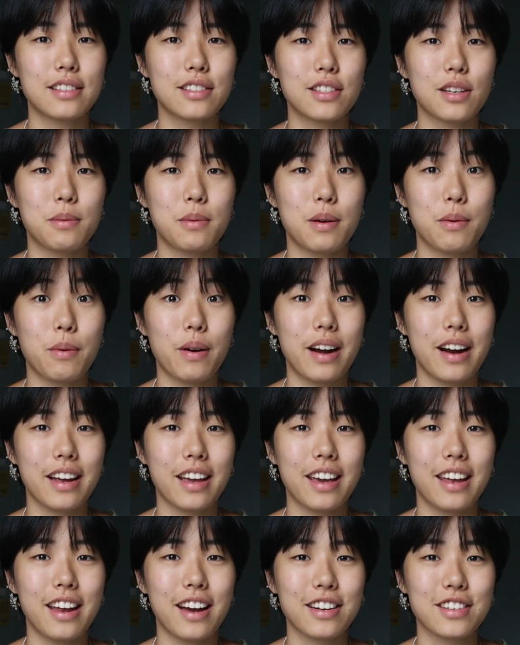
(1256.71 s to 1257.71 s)
summer where I
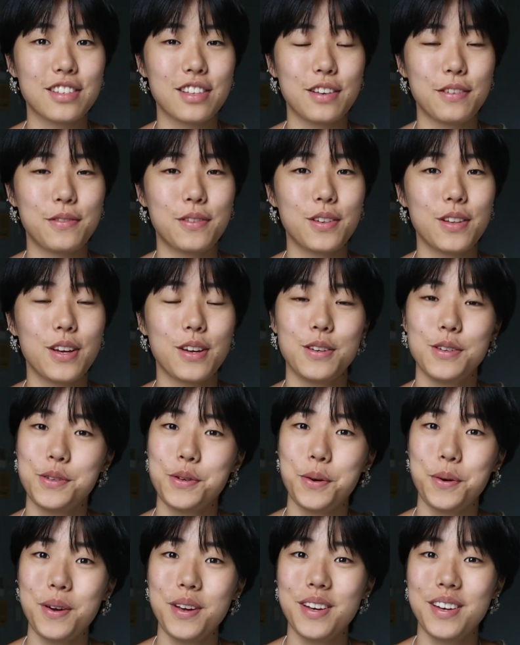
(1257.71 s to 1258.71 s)
can actually fully
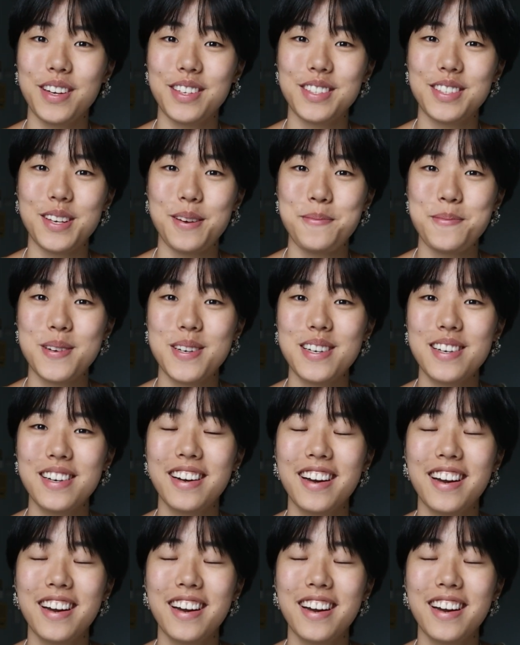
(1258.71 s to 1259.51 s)
enjoy a summer